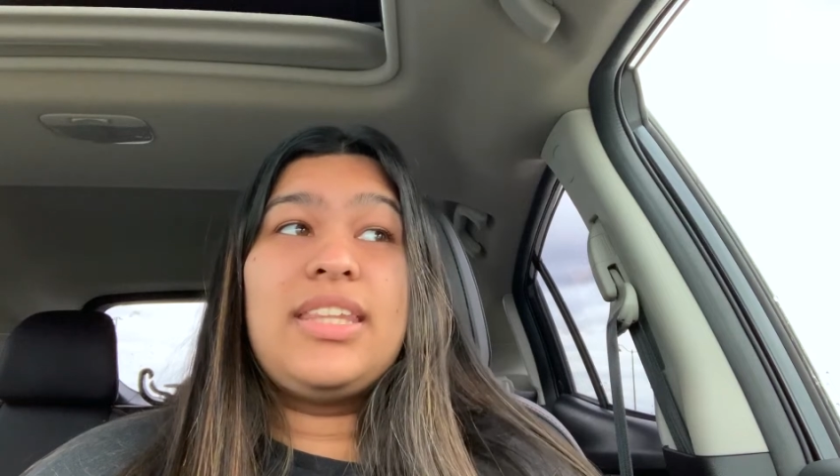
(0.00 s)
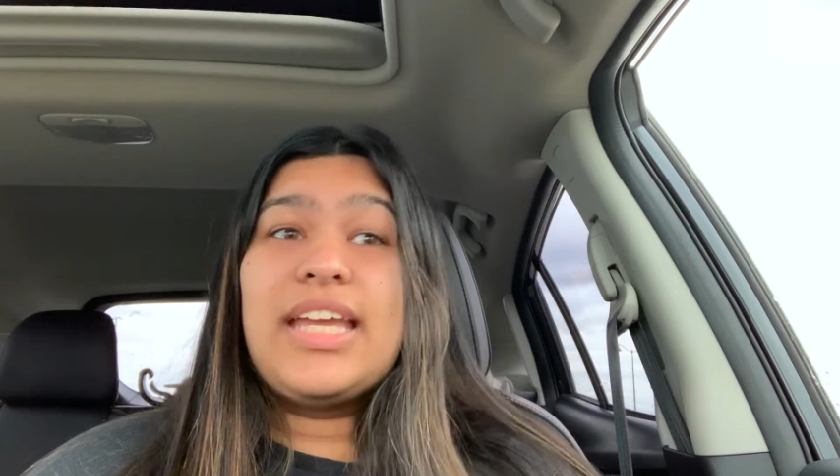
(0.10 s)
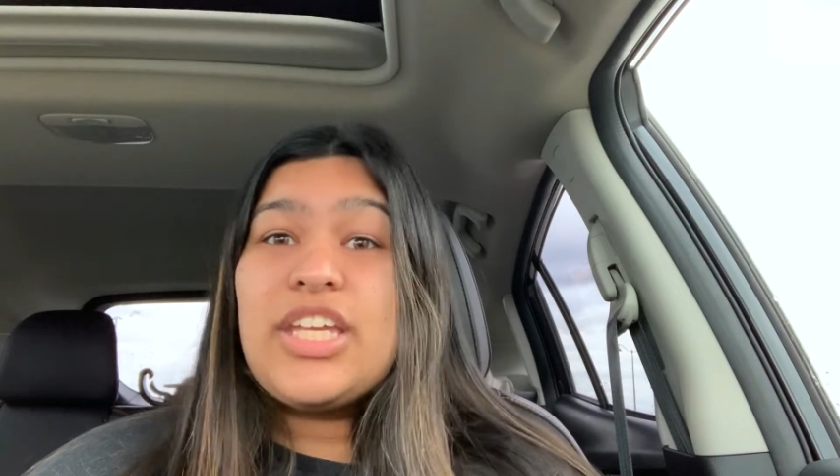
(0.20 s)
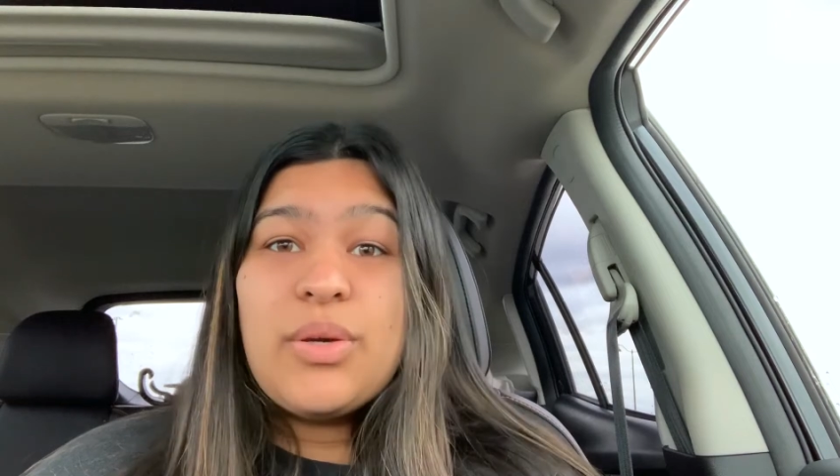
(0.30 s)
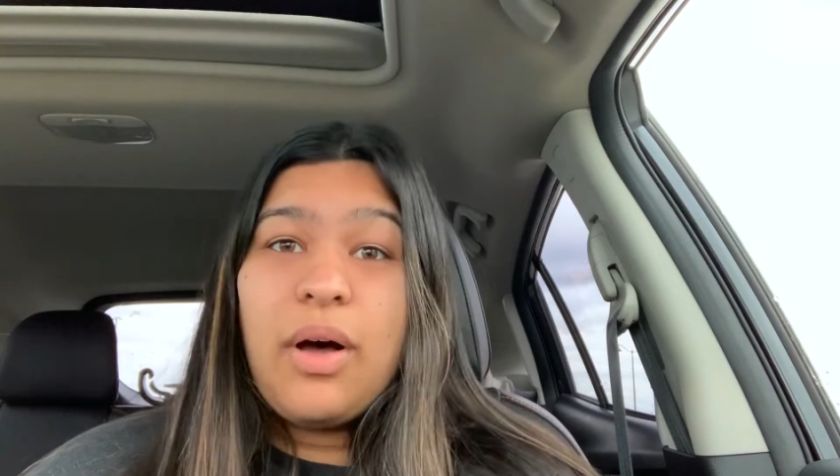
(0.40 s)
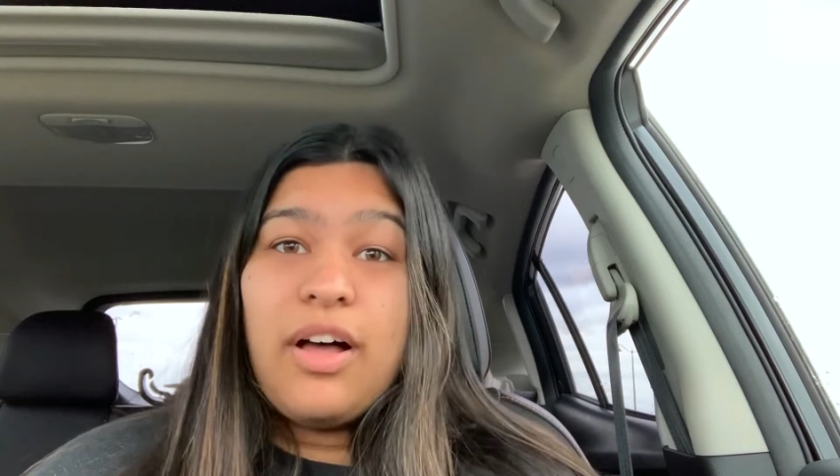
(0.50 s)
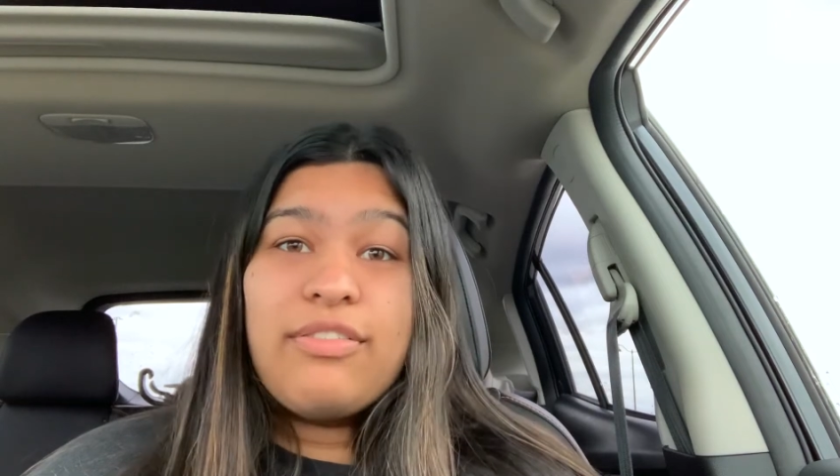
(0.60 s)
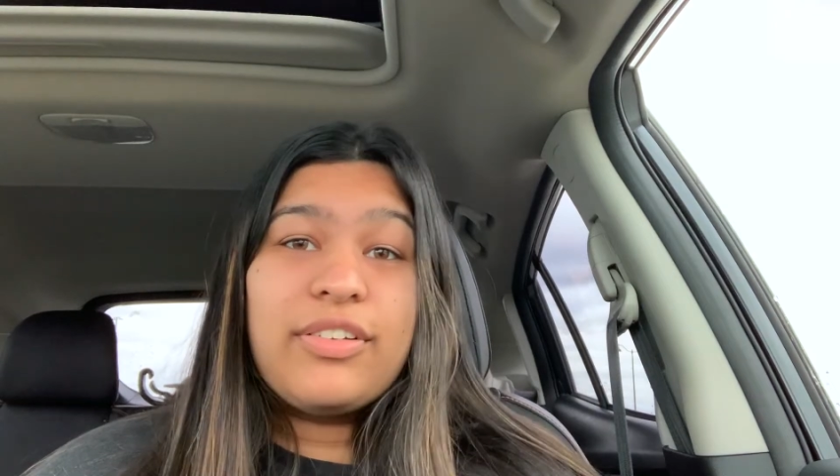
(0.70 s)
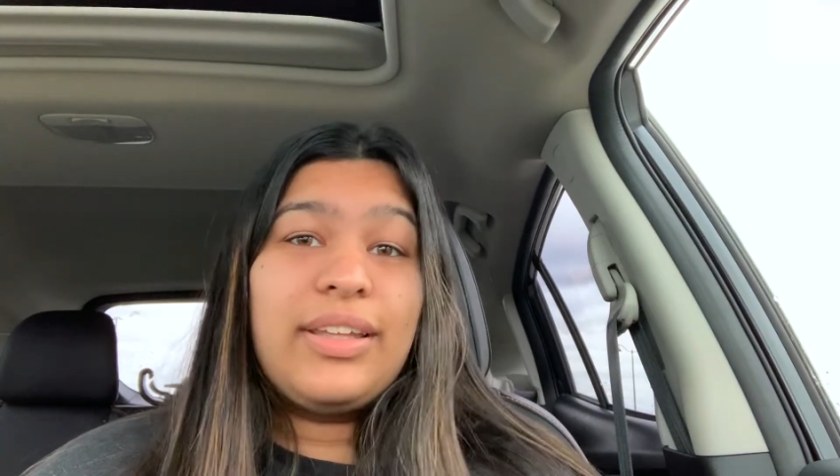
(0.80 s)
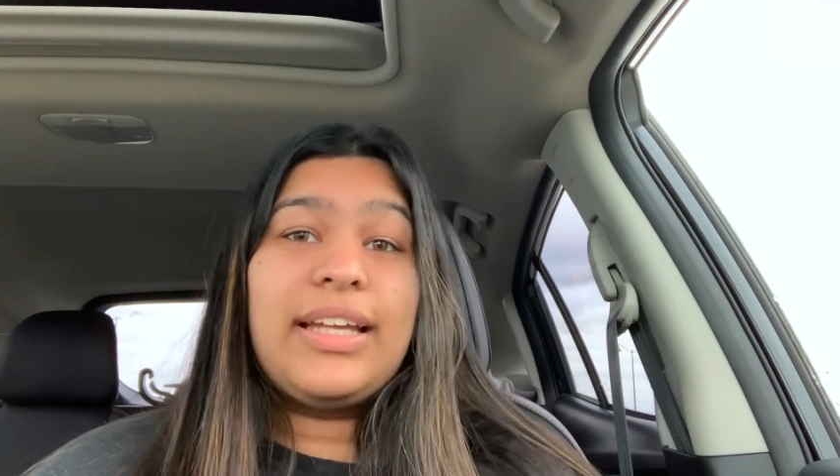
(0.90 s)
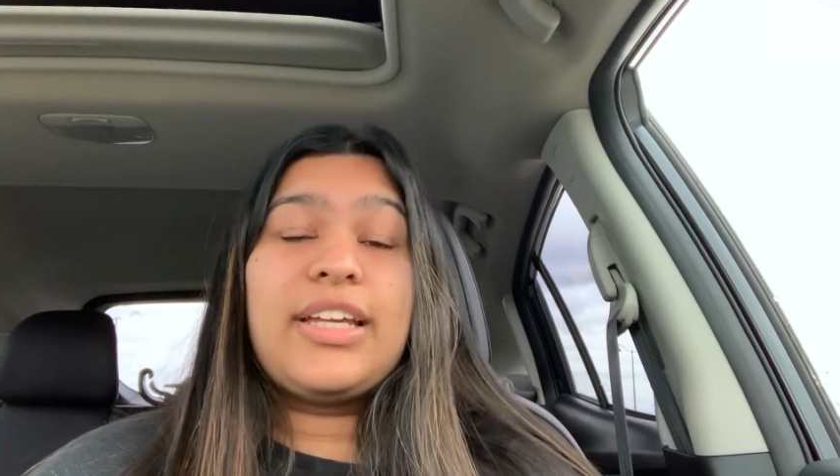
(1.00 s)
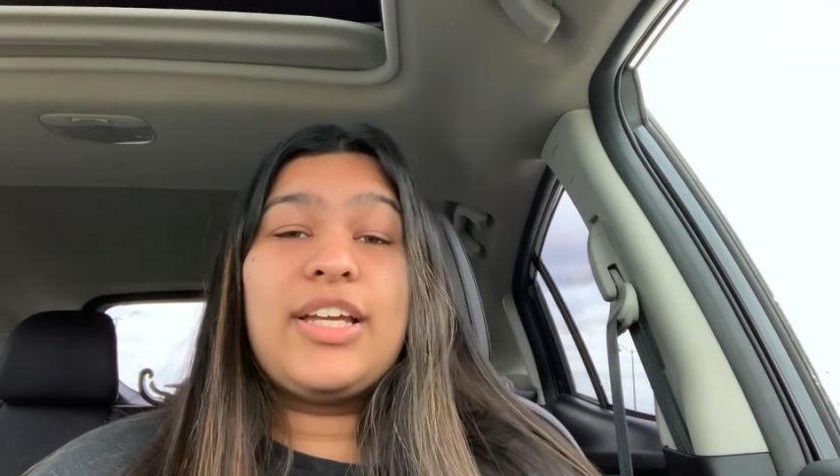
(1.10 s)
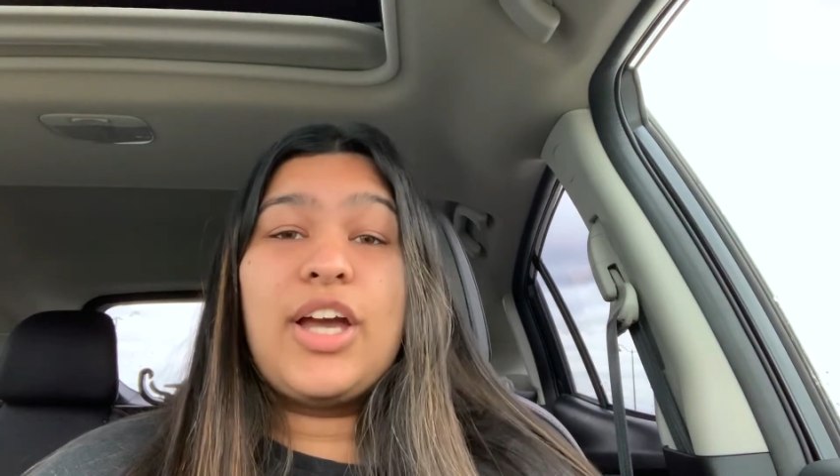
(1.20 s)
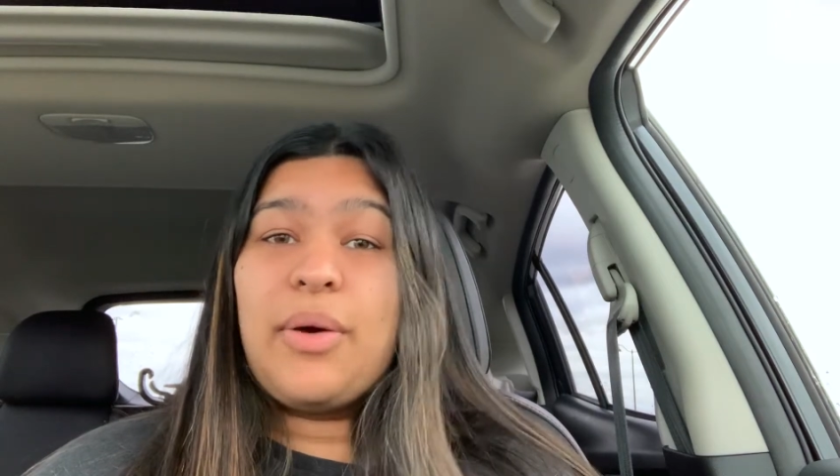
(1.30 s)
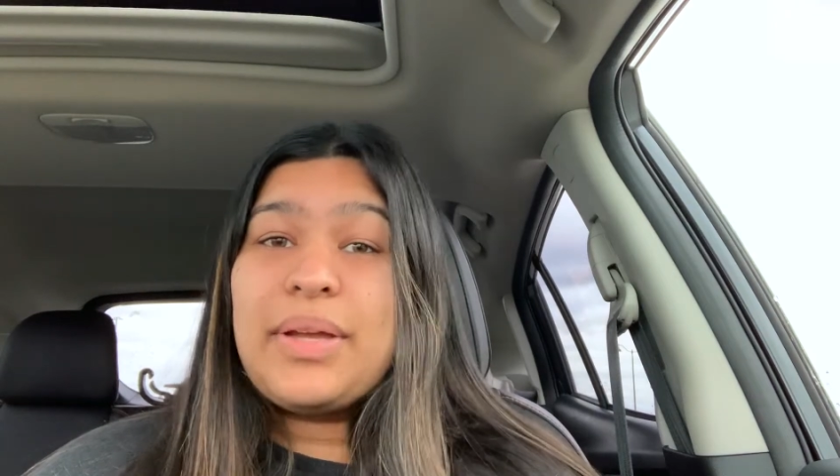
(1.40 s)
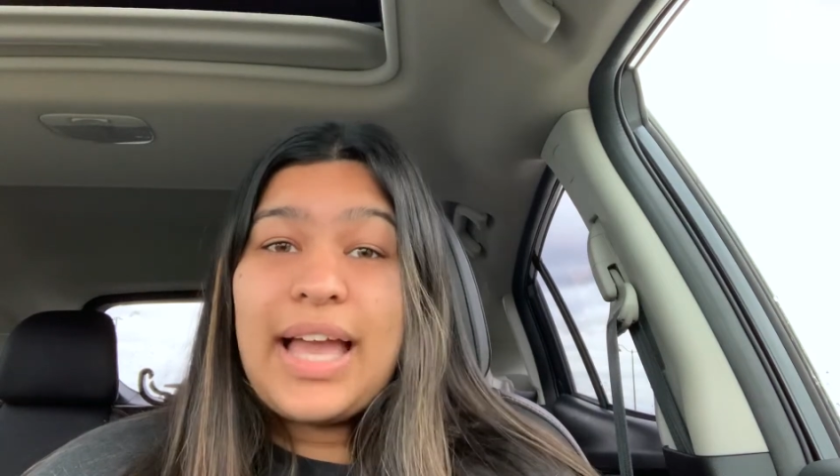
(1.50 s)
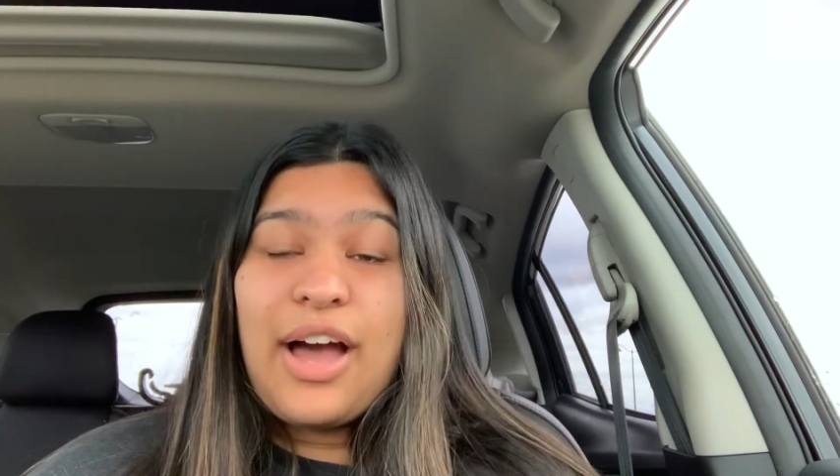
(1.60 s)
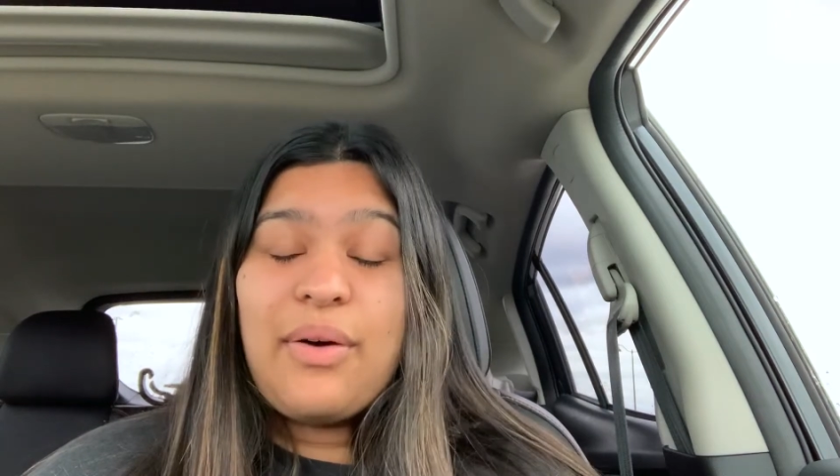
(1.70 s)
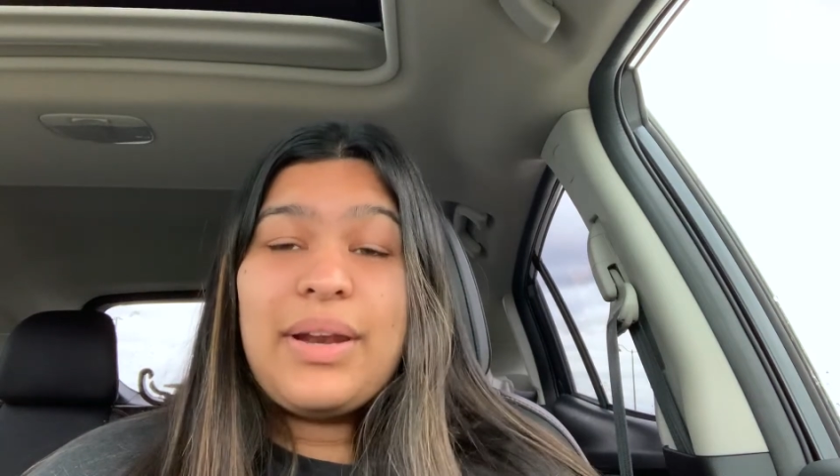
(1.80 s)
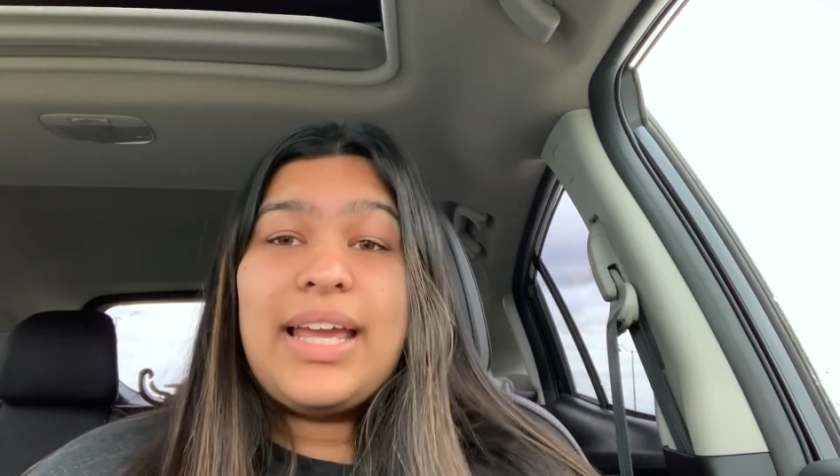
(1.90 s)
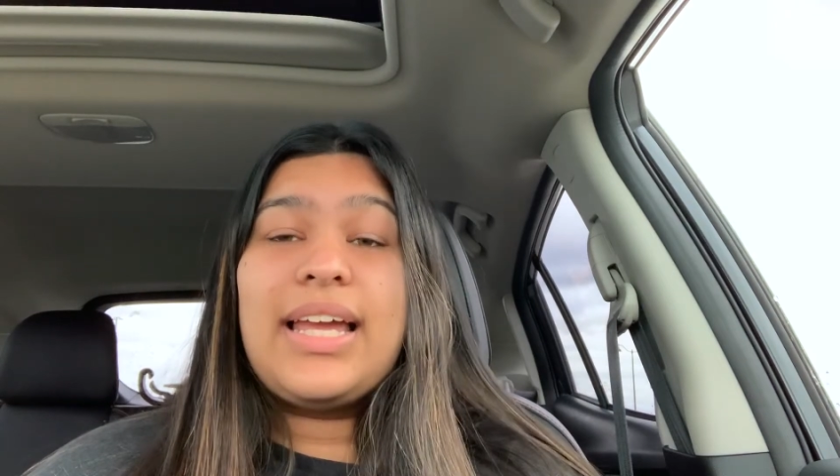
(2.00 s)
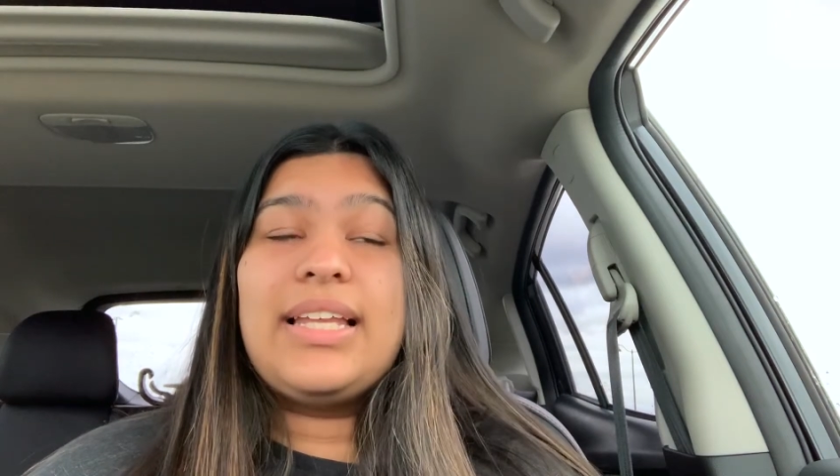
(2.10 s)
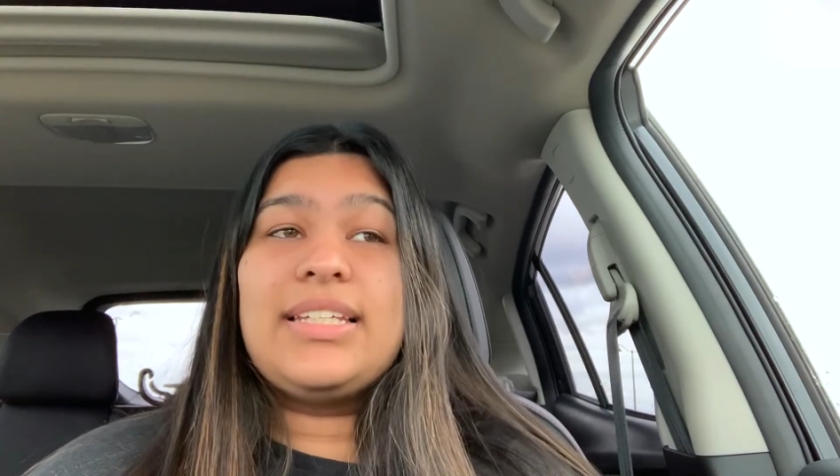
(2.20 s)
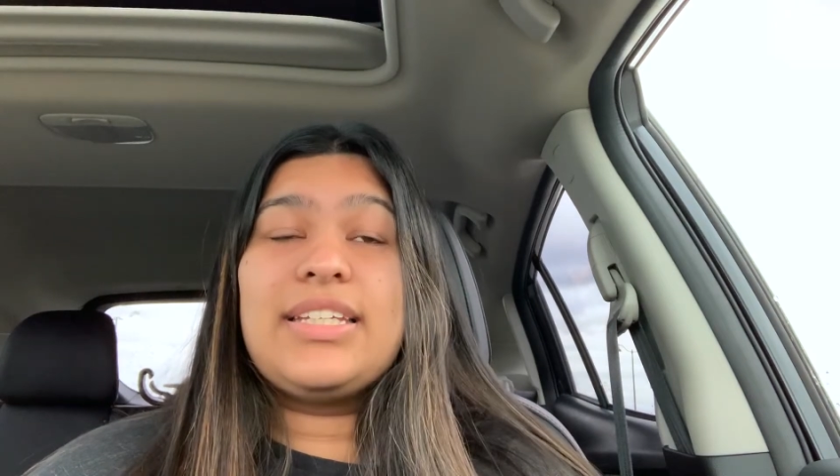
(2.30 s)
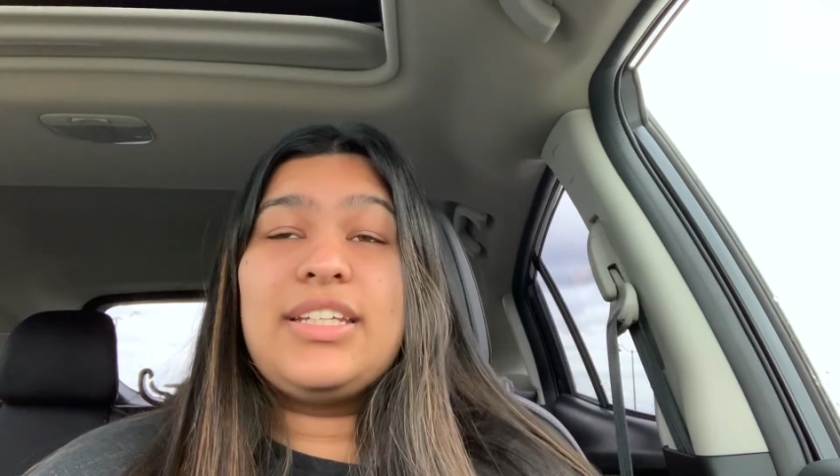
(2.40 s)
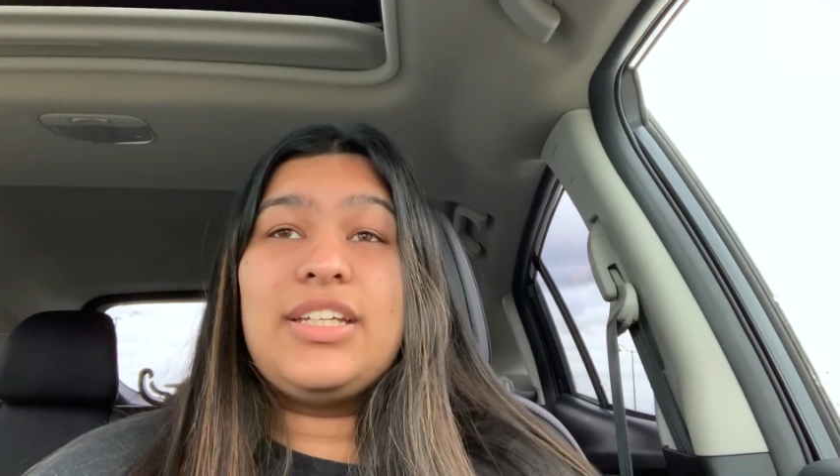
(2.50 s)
Thank you all for going out and